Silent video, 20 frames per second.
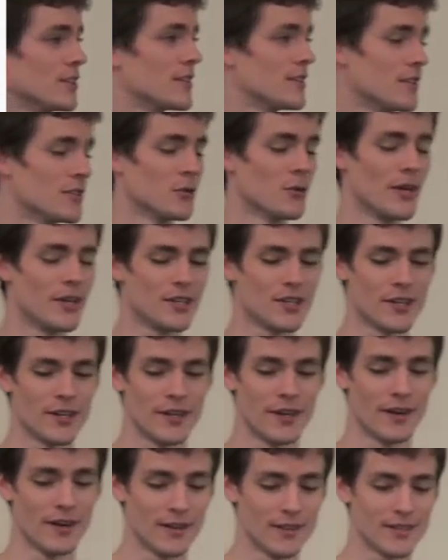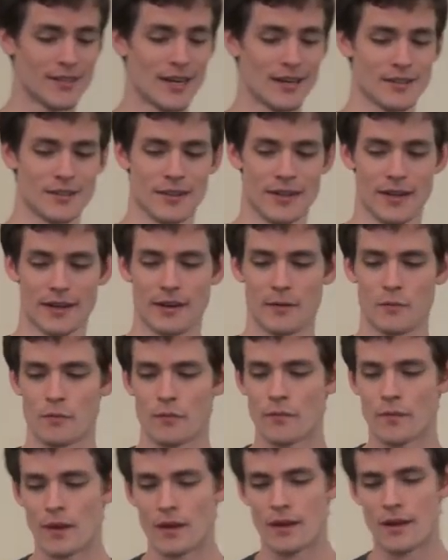situation here, Dr.
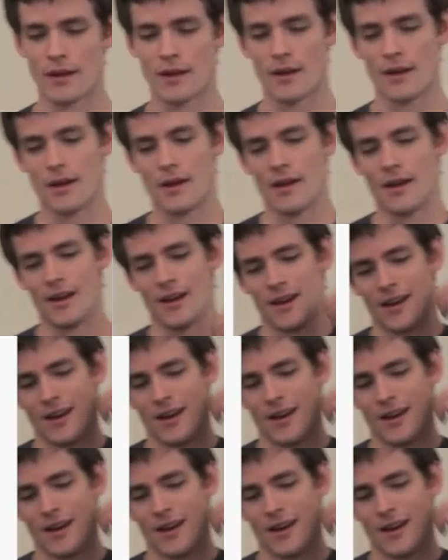Nic.